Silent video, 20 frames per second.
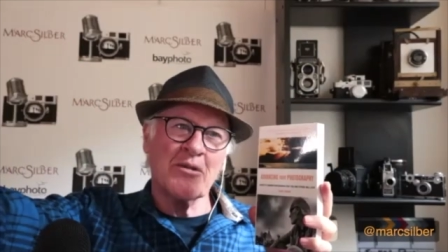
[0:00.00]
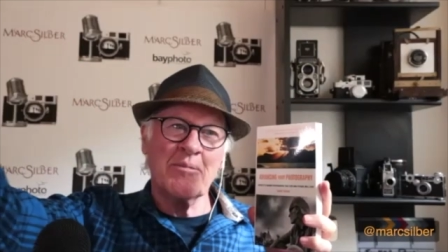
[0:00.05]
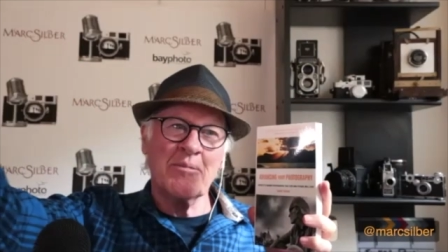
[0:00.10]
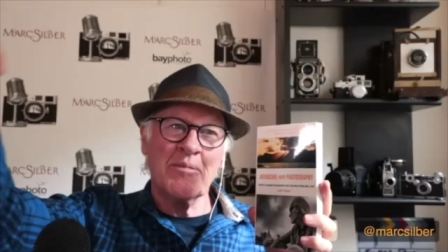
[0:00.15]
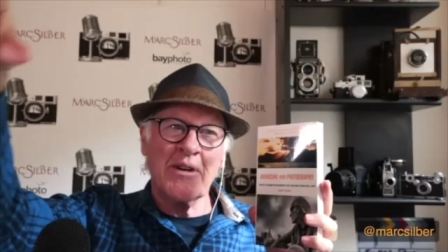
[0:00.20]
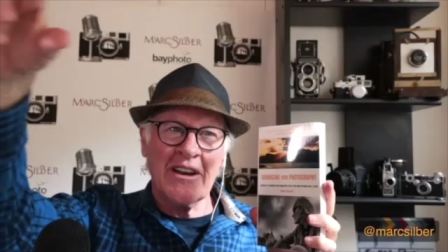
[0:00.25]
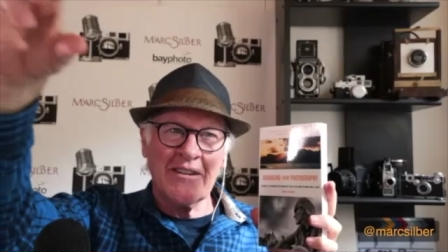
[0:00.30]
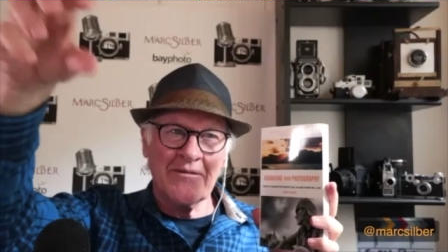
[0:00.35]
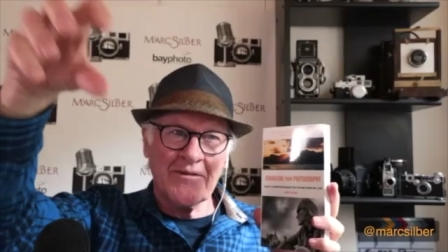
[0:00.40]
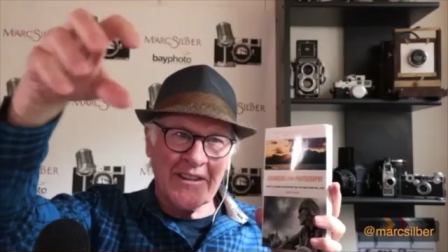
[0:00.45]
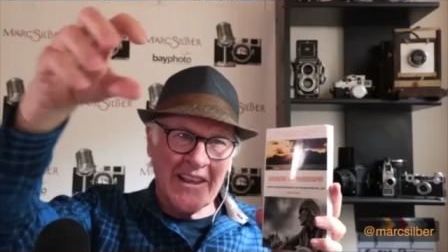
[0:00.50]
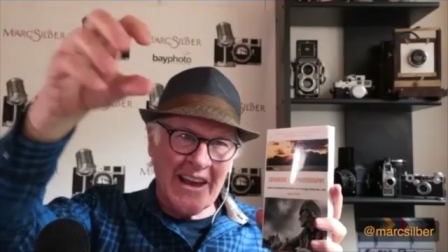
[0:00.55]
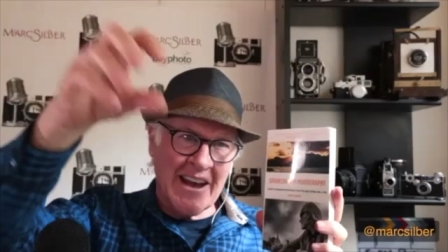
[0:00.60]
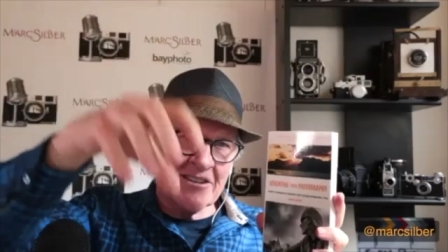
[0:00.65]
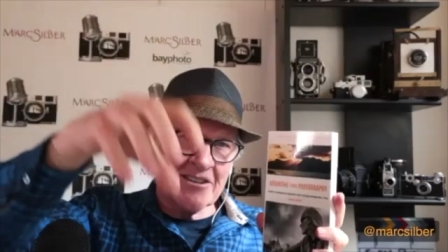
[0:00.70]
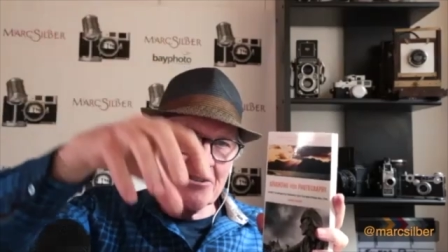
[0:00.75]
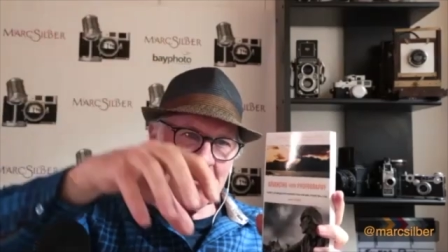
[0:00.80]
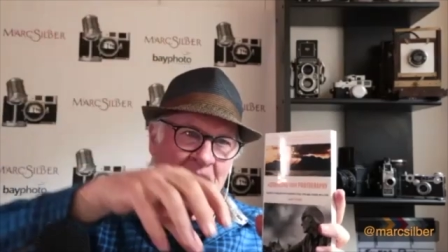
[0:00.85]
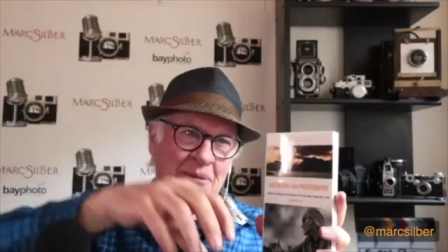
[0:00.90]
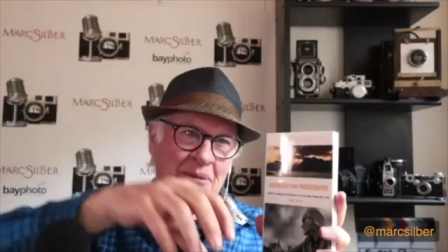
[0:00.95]
We pay for
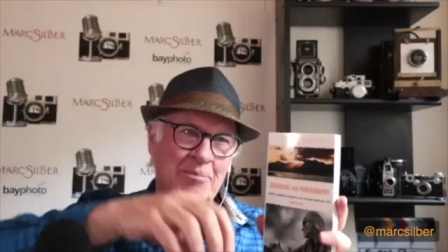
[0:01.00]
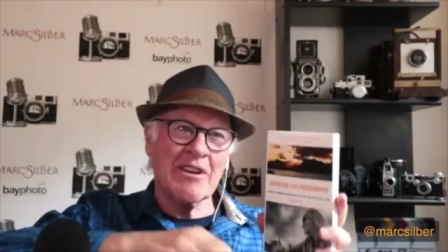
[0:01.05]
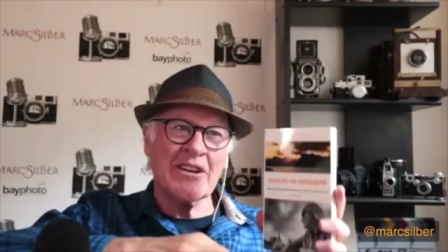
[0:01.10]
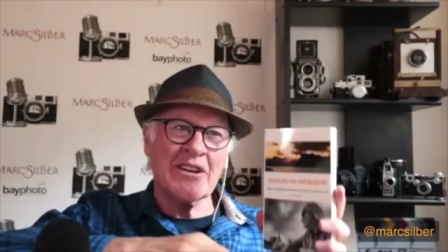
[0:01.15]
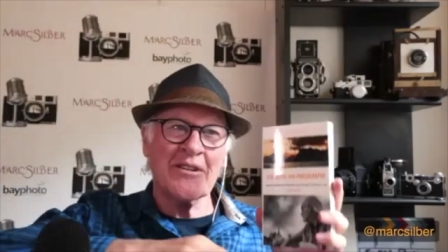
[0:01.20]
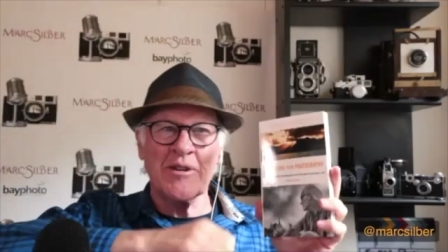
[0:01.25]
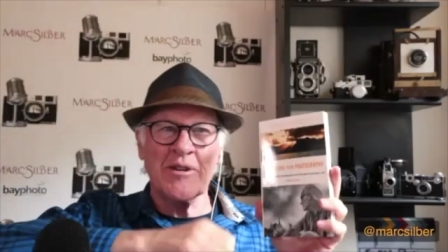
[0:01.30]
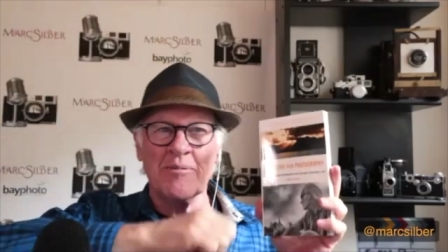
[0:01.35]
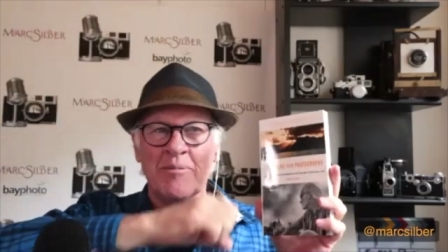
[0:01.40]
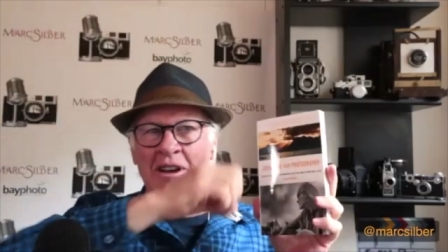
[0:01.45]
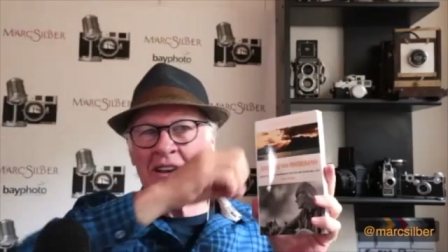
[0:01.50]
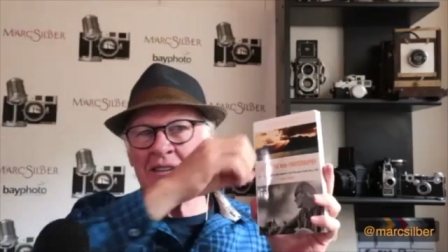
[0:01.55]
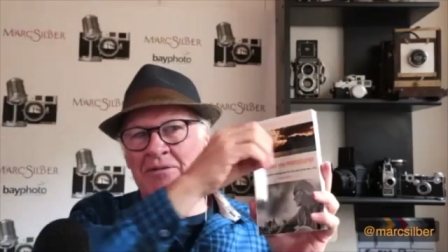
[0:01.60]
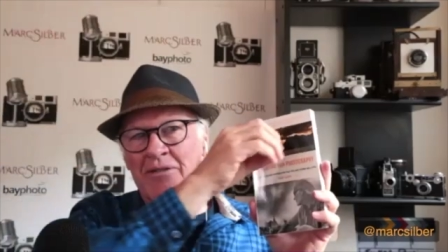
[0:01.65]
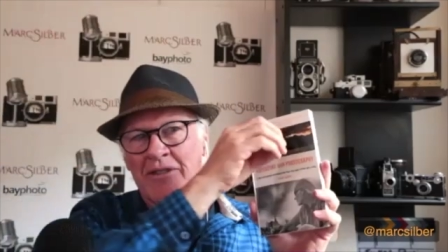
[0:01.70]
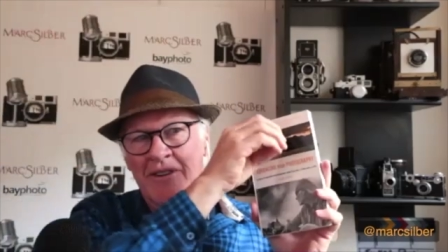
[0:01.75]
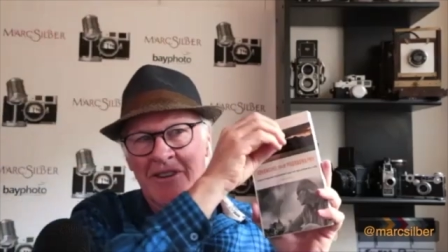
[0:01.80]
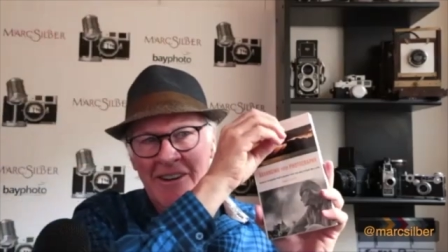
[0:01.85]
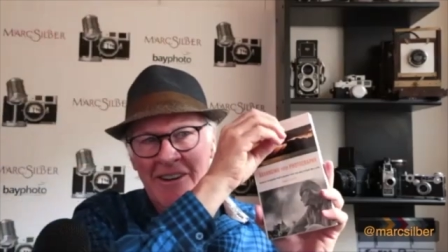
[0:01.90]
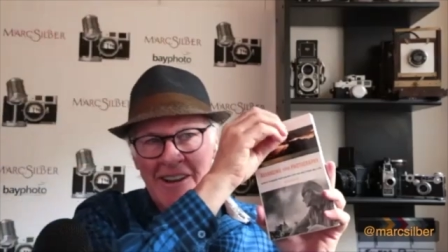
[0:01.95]
that shipping, we pay
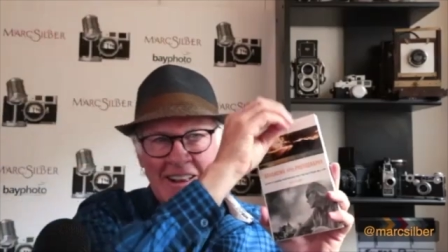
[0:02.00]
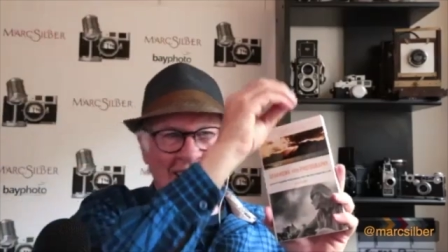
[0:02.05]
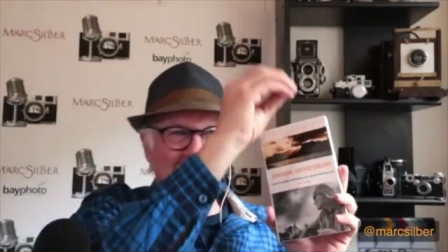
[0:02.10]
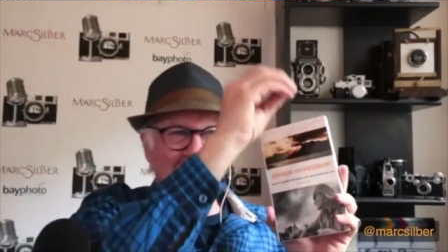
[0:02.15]
for